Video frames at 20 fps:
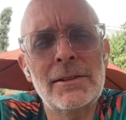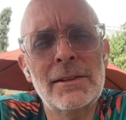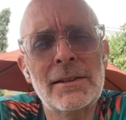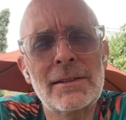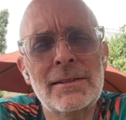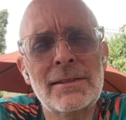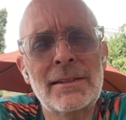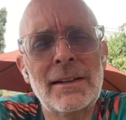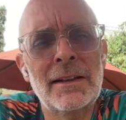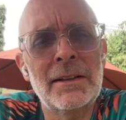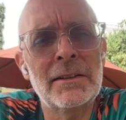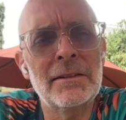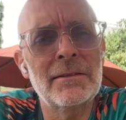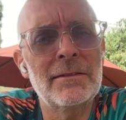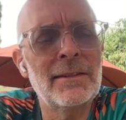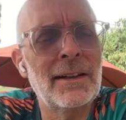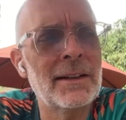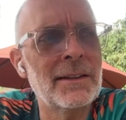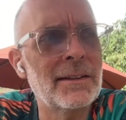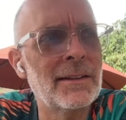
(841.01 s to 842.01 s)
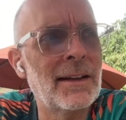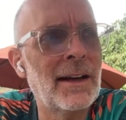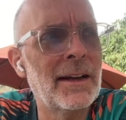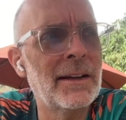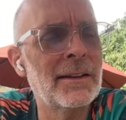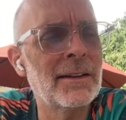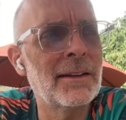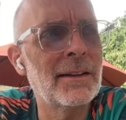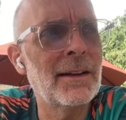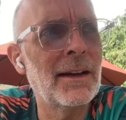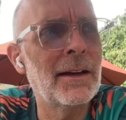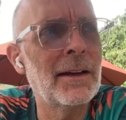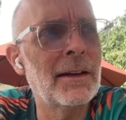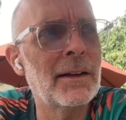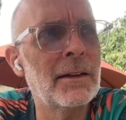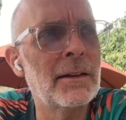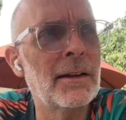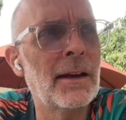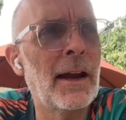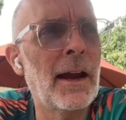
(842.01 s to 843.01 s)
just kind of like night and
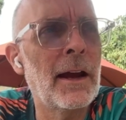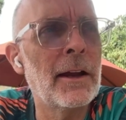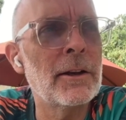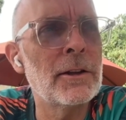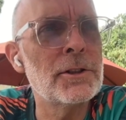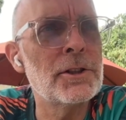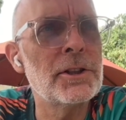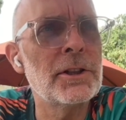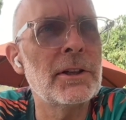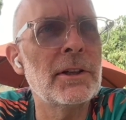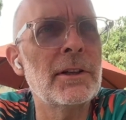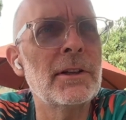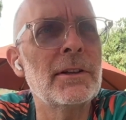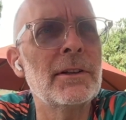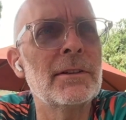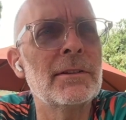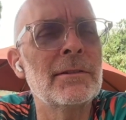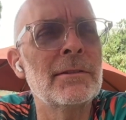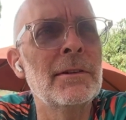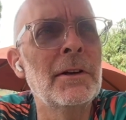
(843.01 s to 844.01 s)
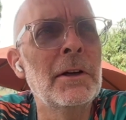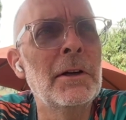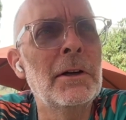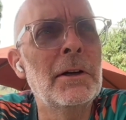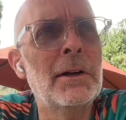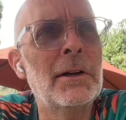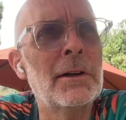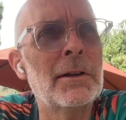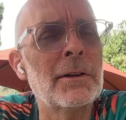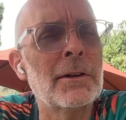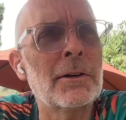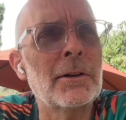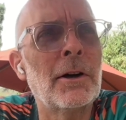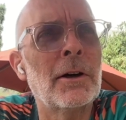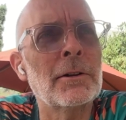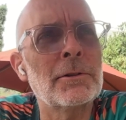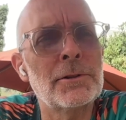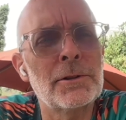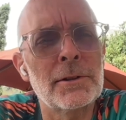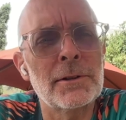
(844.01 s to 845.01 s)
day, the energy and the
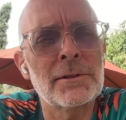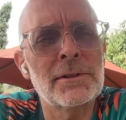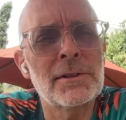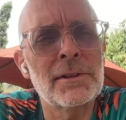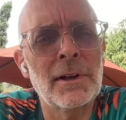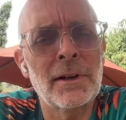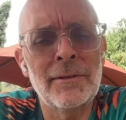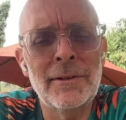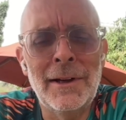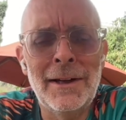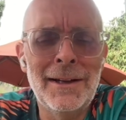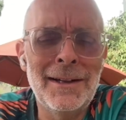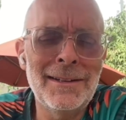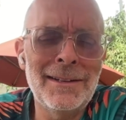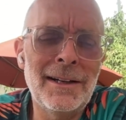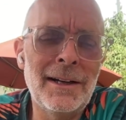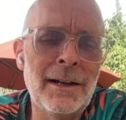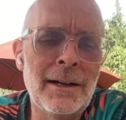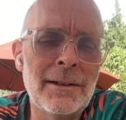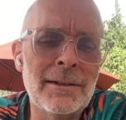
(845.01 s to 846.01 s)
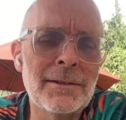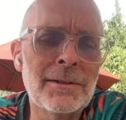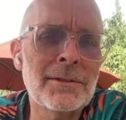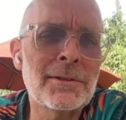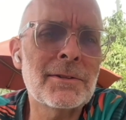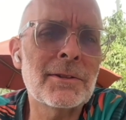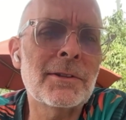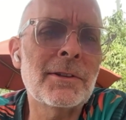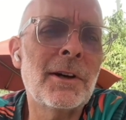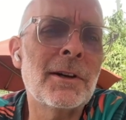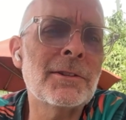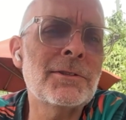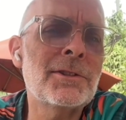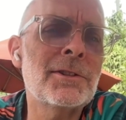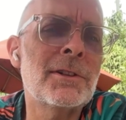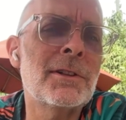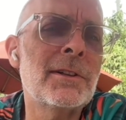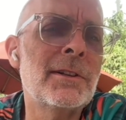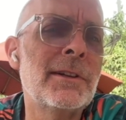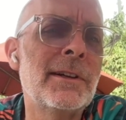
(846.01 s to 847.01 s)
culture and stuff. So
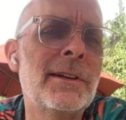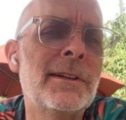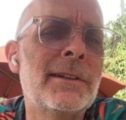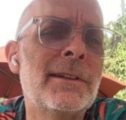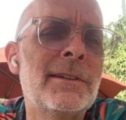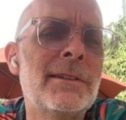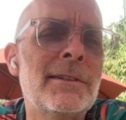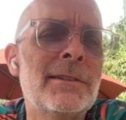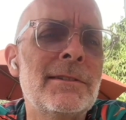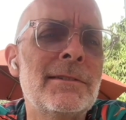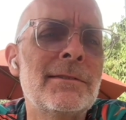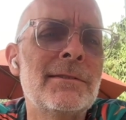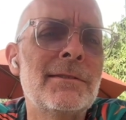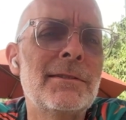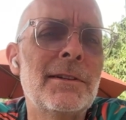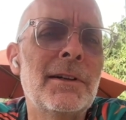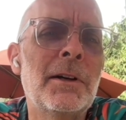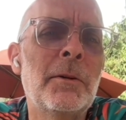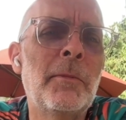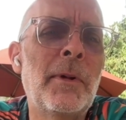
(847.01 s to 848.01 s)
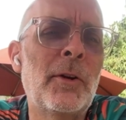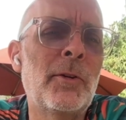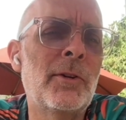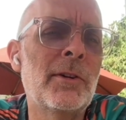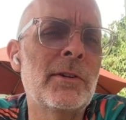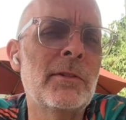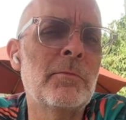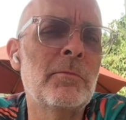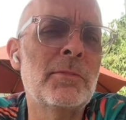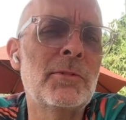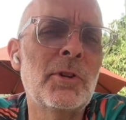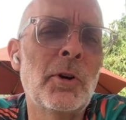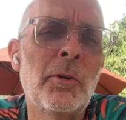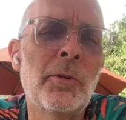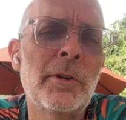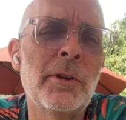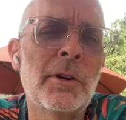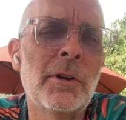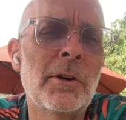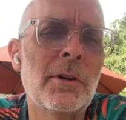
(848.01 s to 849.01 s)
culture in
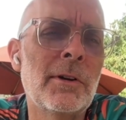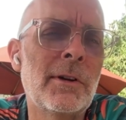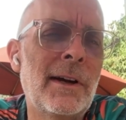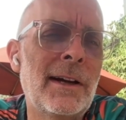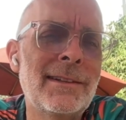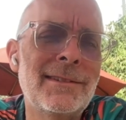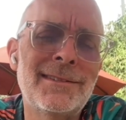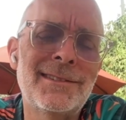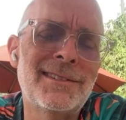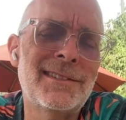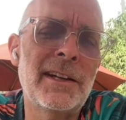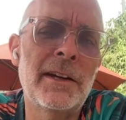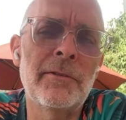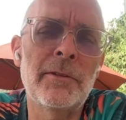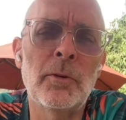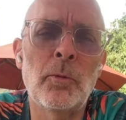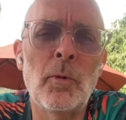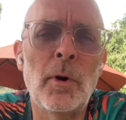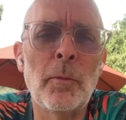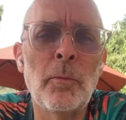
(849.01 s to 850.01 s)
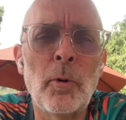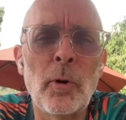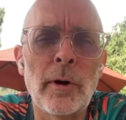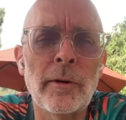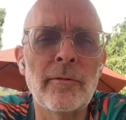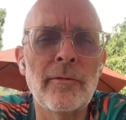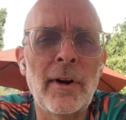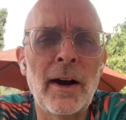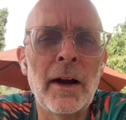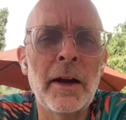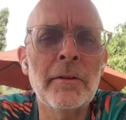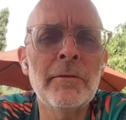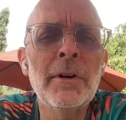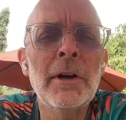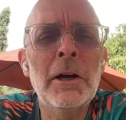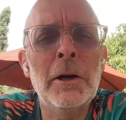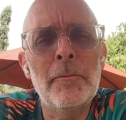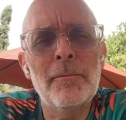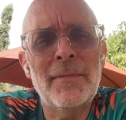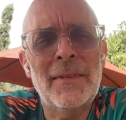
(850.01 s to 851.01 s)
Antonio, I just gave it a 1.5.
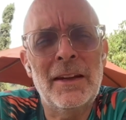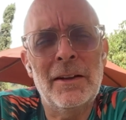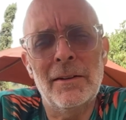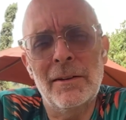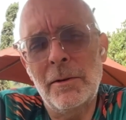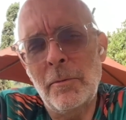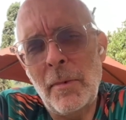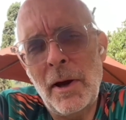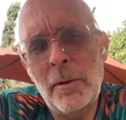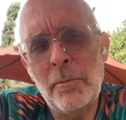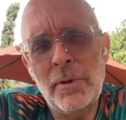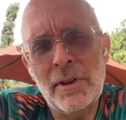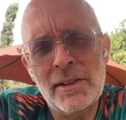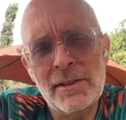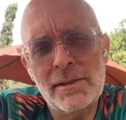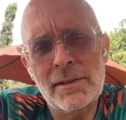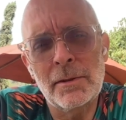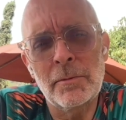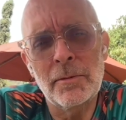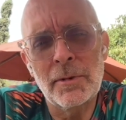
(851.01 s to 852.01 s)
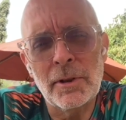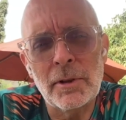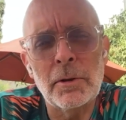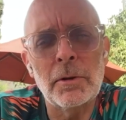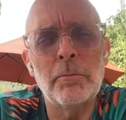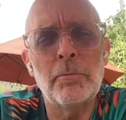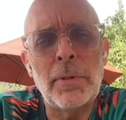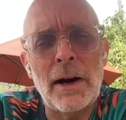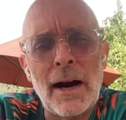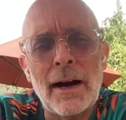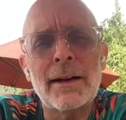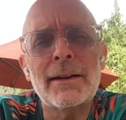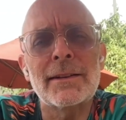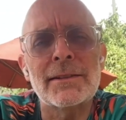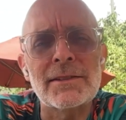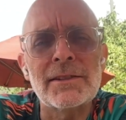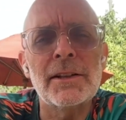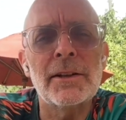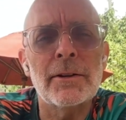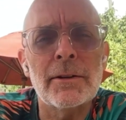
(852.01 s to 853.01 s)
There might be some little
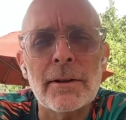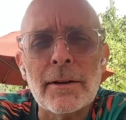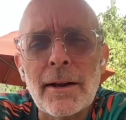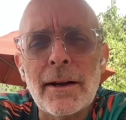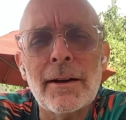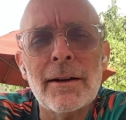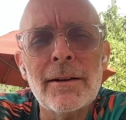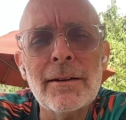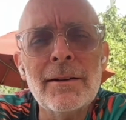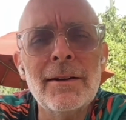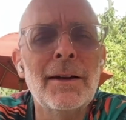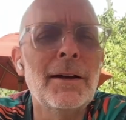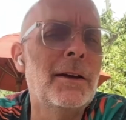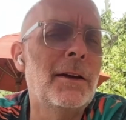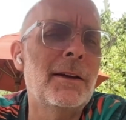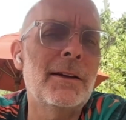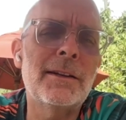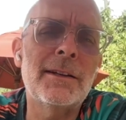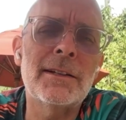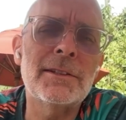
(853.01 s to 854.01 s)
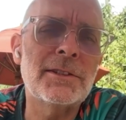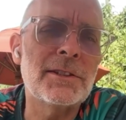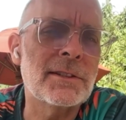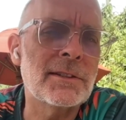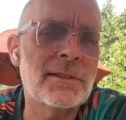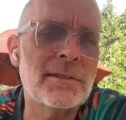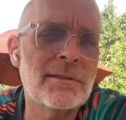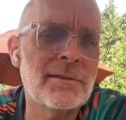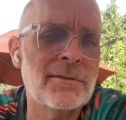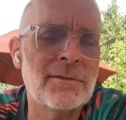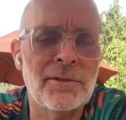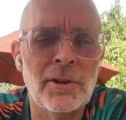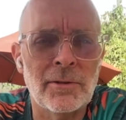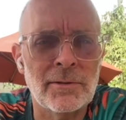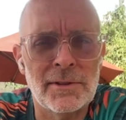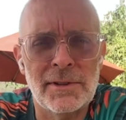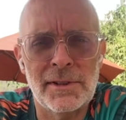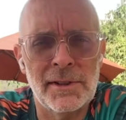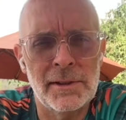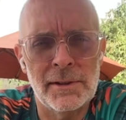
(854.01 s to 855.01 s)
pockets here and there. You just
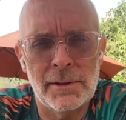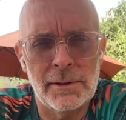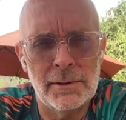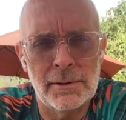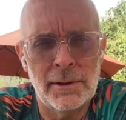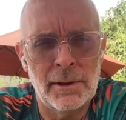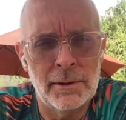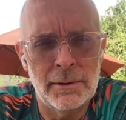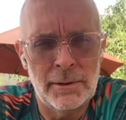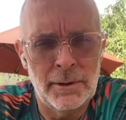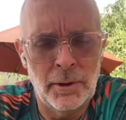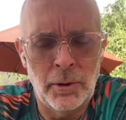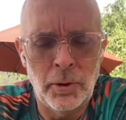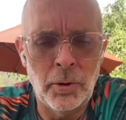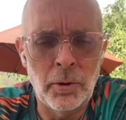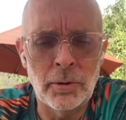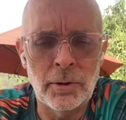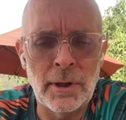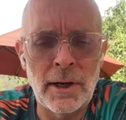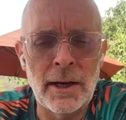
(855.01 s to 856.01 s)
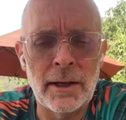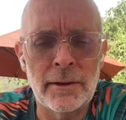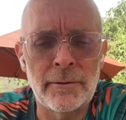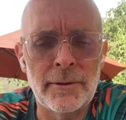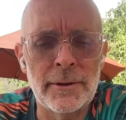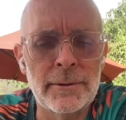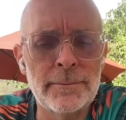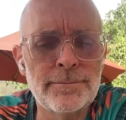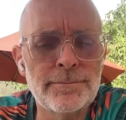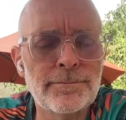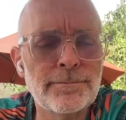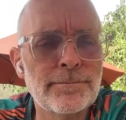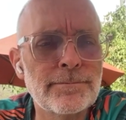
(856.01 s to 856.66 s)
don't see a whole lot of it.